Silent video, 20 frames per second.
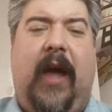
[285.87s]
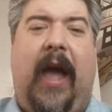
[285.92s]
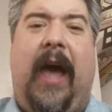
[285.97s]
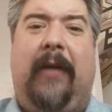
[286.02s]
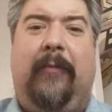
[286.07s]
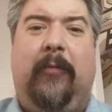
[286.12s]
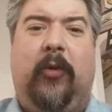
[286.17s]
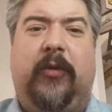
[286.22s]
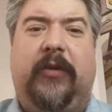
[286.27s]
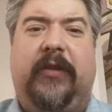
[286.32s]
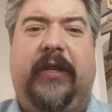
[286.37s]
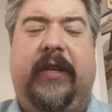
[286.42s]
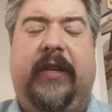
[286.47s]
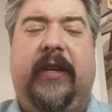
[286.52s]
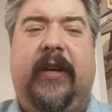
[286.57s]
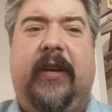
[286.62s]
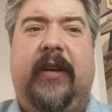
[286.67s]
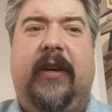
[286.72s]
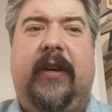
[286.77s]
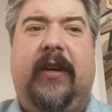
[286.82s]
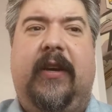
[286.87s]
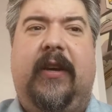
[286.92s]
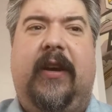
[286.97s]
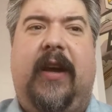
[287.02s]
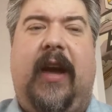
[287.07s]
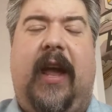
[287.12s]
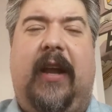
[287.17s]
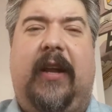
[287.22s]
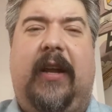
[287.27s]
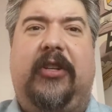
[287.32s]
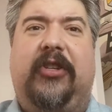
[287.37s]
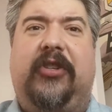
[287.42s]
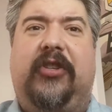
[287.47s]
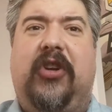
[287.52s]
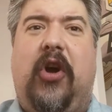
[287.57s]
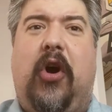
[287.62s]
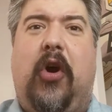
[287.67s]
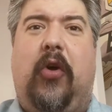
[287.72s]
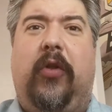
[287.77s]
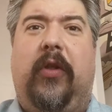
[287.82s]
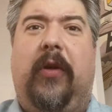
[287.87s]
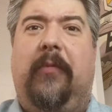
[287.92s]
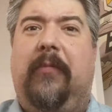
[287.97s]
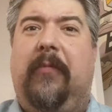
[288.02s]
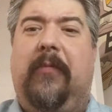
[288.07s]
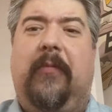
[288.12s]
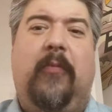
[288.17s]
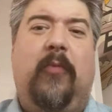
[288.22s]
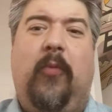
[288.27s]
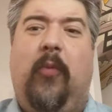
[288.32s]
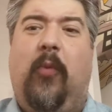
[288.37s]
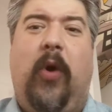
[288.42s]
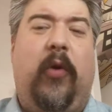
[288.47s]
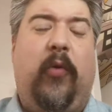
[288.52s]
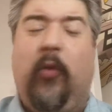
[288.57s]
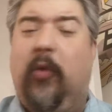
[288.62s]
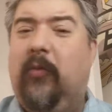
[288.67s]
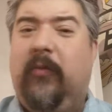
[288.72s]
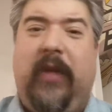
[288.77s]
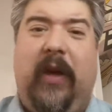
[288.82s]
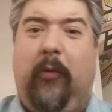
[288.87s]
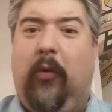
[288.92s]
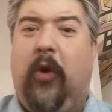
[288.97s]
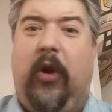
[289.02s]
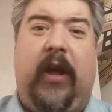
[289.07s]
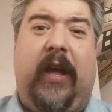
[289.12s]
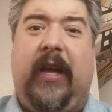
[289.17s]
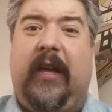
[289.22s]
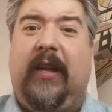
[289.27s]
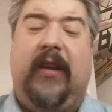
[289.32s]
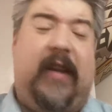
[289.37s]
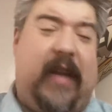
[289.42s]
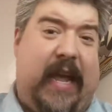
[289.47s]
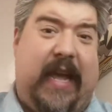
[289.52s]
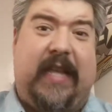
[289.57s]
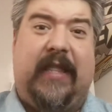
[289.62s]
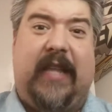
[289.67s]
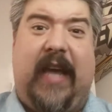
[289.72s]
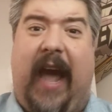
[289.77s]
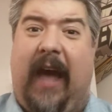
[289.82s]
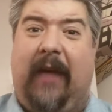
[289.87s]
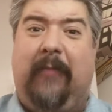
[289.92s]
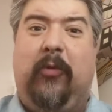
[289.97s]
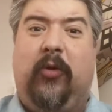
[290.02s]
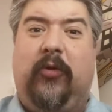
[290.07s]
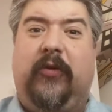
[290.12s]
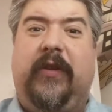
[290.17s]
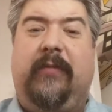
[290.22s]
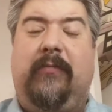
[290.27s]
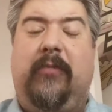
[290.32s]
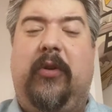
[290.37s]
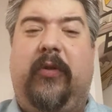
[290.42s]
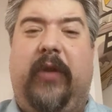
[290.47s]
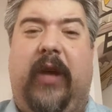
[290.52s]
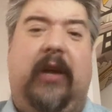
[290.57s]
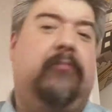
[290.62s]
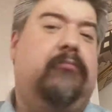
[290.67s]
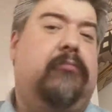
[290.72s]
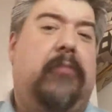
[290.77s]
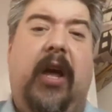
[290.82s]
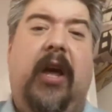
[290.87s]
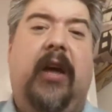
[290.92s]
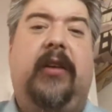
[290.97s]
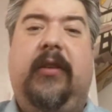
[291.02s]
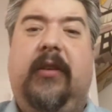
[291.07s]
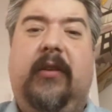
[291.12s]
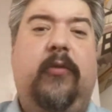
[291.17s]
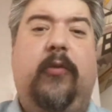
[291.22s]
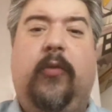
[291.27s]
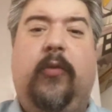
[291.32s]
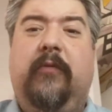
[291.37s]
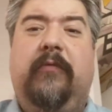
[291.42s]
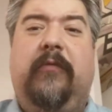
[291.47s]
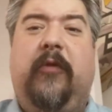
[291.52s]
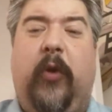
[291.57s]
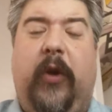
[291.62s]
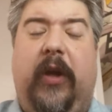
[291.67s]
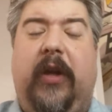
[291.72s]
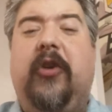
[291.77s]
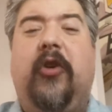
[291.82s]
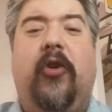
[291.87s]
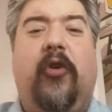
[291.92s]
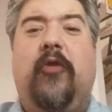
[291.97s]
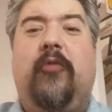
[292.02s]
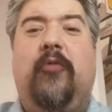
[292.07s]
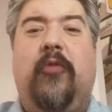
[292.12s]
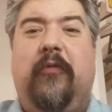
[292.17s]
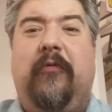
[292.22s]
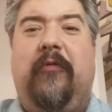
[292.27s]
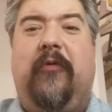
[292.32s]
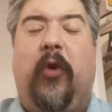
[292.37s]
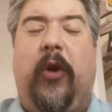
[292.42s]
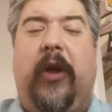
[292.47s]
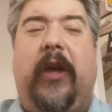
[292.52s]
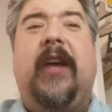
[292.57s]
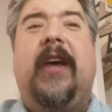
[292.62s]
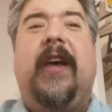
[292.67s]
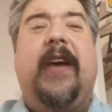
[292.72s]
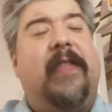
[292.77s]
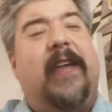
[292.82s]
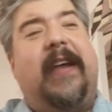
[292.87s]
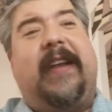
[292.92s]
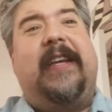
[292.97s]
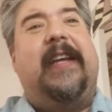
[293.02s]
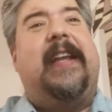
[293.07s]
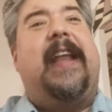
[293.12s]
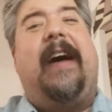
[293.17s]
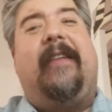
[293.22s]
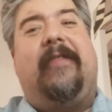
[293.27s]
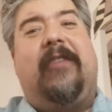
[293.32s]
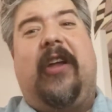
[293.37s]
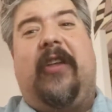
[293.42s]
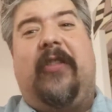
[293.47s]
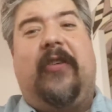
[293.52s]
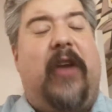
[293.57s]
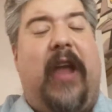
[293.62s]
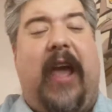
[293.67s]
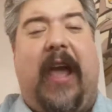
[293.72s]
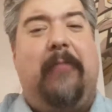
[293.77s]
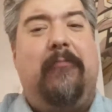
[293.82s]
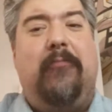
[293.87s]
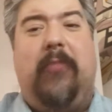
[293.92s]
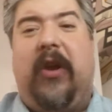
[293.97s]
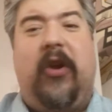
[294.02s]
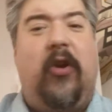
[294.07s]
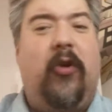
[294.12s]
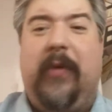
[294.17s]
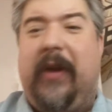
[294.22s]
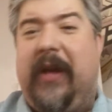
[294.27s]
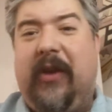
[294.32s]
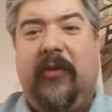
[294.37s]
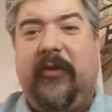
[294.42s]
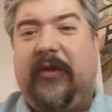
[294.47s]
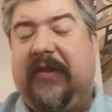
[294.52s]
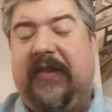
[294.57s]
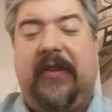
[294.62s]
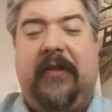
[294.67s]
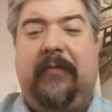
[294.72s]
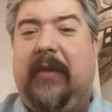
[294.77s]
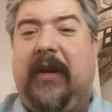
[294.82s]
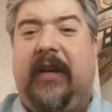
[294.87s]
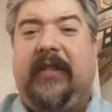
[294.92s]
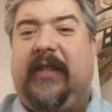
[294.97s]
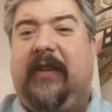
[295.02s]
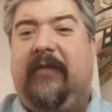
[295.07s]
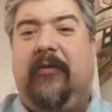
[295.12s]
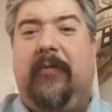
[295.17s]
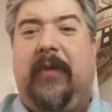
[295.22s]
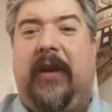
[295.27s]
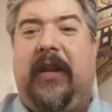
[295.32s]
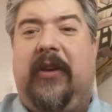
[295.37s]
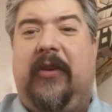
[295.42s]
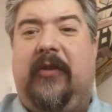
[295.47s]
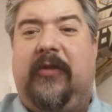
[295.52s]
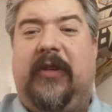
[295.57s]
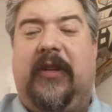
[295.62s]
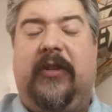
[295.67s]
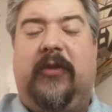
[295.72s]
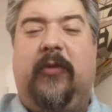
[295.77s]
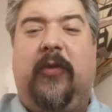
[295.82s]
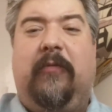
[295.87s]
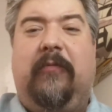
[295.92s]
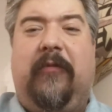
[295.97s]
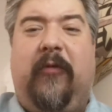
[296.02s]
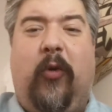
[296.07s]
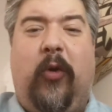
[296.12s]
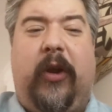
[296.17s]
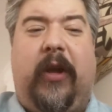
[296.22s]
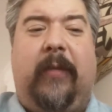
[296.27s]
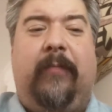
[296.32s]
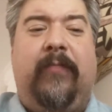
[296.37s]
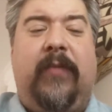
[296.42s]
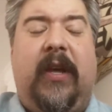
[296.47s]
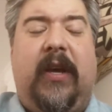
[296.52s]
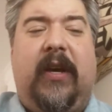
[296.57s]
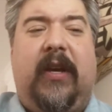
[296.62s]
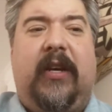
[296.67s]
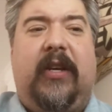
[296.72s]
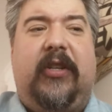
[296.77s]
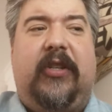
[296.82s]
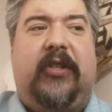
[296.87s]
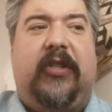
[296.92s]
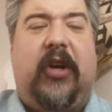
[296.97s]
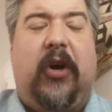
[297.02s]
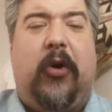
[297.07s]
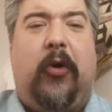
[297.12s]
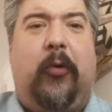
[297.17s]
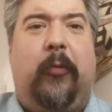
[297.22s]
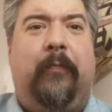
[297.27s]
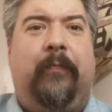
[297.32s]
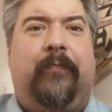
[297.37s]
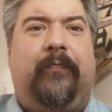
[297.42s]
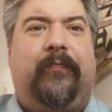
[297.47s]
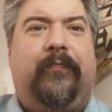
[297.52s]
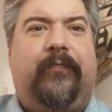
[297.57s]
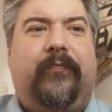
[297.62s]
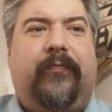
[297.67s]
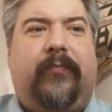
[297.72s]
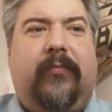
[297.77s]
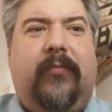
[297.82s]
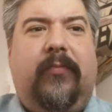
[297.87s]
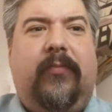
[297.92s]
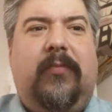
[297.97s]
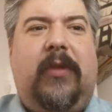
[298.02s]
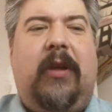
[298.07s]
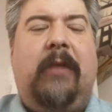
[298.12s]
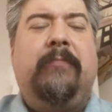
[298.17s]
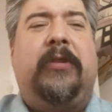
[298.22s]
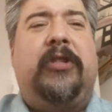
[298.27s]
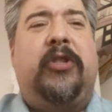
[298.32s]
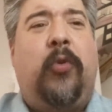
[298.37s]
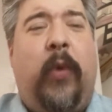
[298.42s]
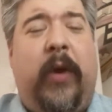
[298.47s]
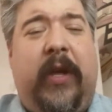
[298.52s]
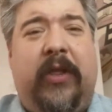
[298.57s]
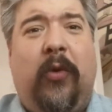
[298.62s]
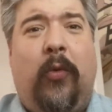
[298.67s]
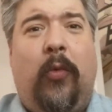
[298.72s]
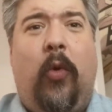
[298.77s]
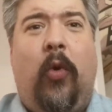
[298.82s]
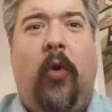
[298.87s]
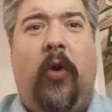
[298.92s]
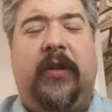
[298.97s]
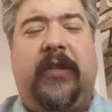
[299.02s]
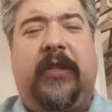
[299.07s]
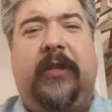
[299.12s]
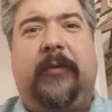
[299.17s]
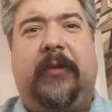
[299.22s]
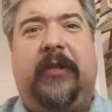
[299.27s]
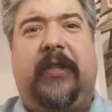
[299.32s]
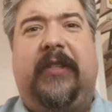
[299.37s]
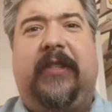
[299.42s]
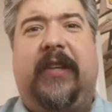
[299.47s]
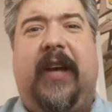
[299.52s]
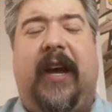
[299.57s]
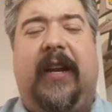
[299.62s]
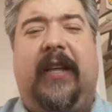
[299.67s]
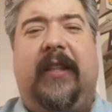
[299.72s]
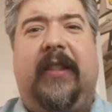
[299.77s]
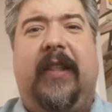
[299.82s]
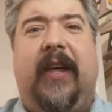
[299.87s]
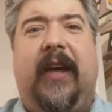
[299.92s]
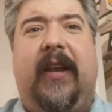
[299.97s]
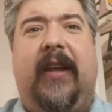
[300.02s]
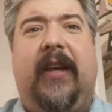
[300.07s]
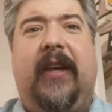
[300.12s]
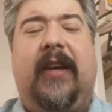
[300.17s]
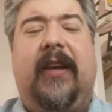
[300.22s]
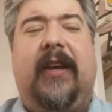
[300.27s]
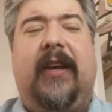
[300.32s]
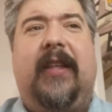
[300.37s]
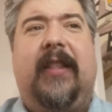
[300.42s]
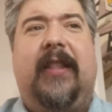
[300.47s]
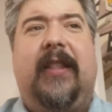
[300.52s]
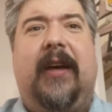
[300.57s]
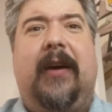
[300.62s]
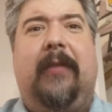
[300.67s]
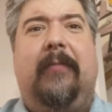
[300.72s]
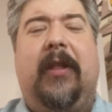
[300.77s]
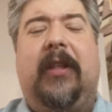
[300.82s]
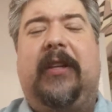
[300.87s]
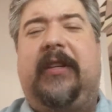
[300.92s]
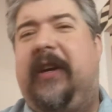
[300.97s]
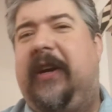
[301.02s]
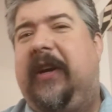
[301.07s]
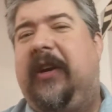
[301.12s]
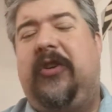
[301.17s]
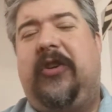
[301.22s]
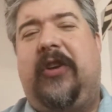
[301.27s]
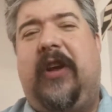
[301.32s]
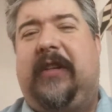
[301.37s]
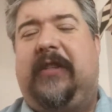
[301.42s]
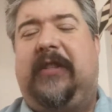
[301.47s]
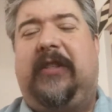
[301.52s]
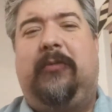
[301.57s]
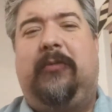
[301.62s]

Admiralty kind of just called them what room they were in the Admiralty building. Room 40, your group Room 40. They did have another name, but nobody uses it because everybody knows it as Room 40. So between the wars, it was decided that The military could not